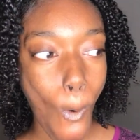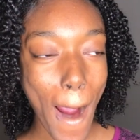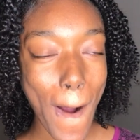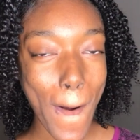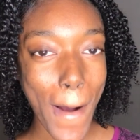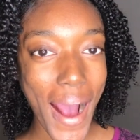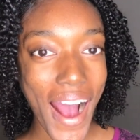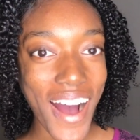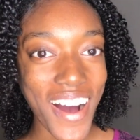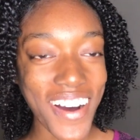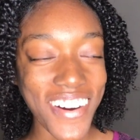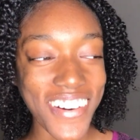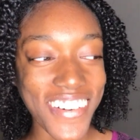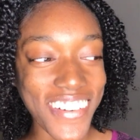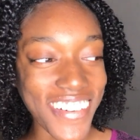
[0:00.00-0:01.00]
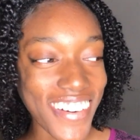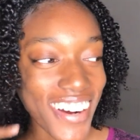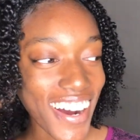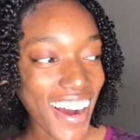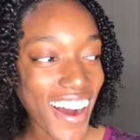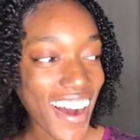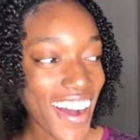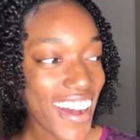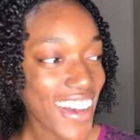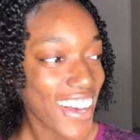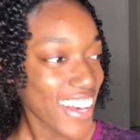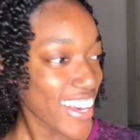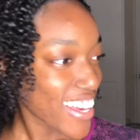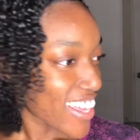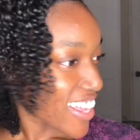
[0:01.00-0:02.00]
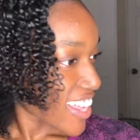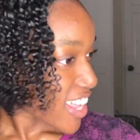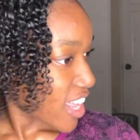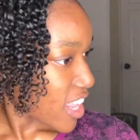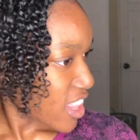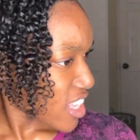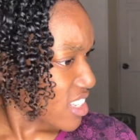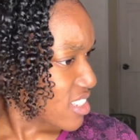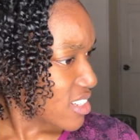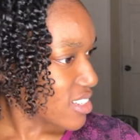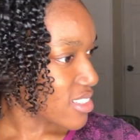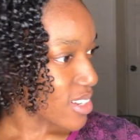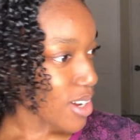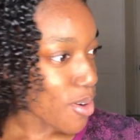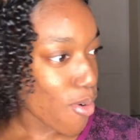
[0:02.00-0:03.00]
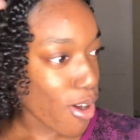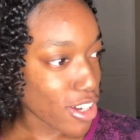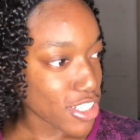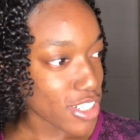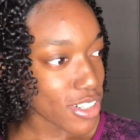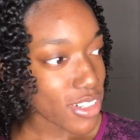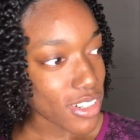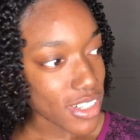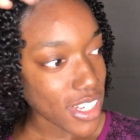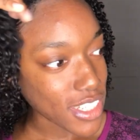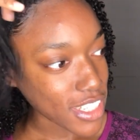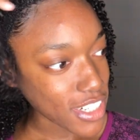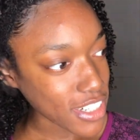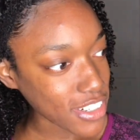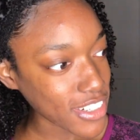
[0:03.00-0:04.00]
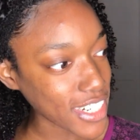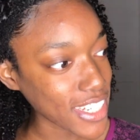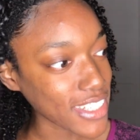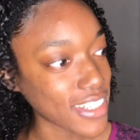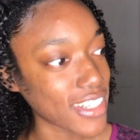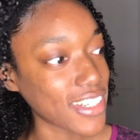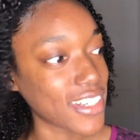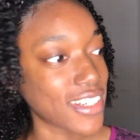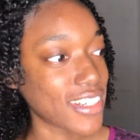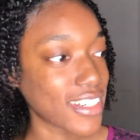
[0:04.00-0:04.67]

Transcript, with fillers: Wow. This sounds like a wash and go, that's crazy.